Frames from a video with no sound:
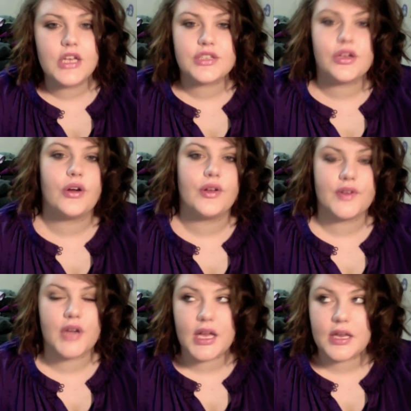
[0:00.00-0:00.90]
So if
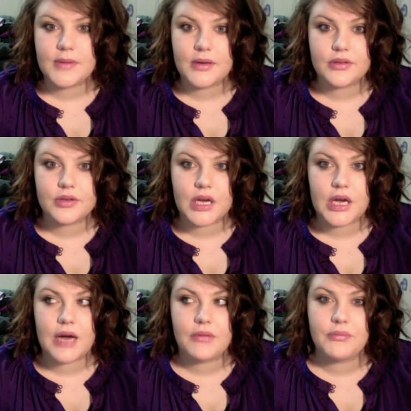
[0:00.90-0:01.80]
you're not going to be able to go
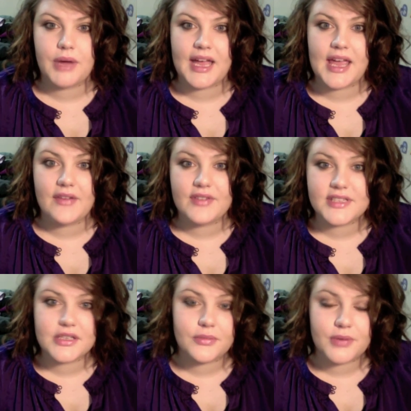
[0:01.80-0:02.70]
out and buy every
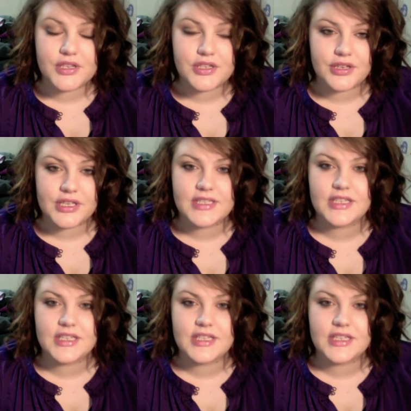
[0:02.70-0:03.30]
single brush there is,